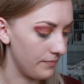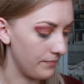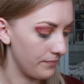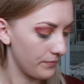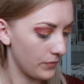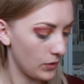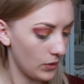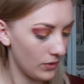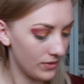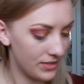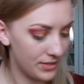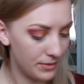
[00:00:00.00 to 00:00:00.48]

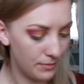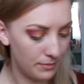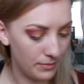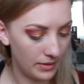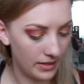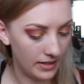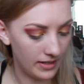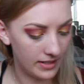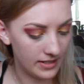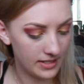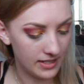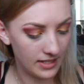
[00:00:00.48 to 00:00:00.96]
cotton
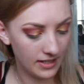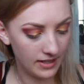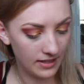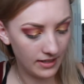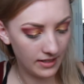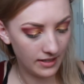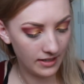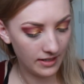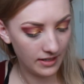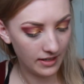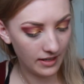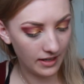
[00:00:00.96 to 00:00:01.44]
bud,
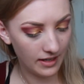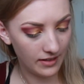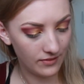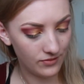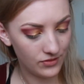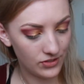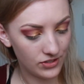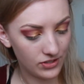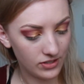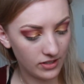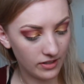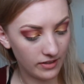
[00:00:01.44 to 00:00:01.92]
and I'm
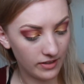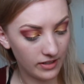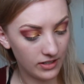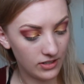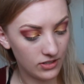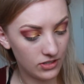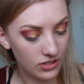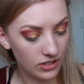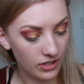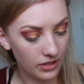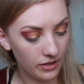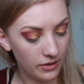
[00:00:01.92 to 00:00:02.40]
just going
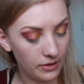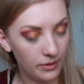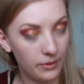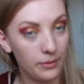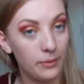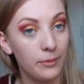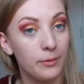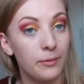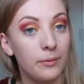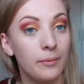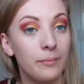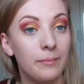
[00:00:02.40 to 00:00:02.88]

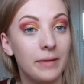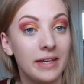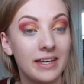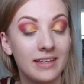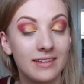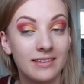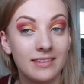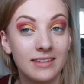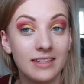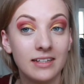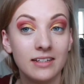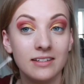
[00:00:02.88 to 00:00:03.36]
to make
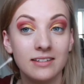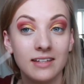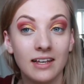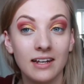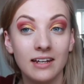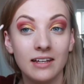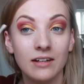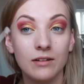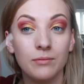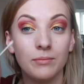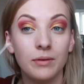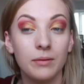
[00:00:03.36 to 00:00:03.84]
these a
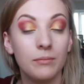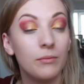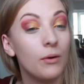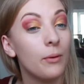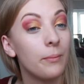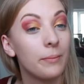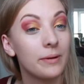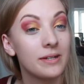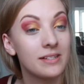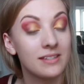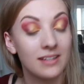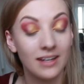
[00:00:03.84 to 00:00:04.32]
little bit more
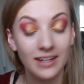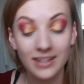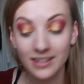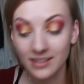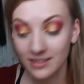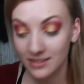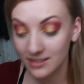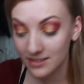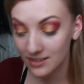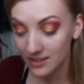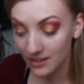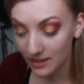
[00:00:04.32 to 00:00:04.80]

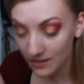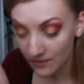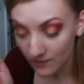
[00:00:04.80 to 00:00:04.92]
precise.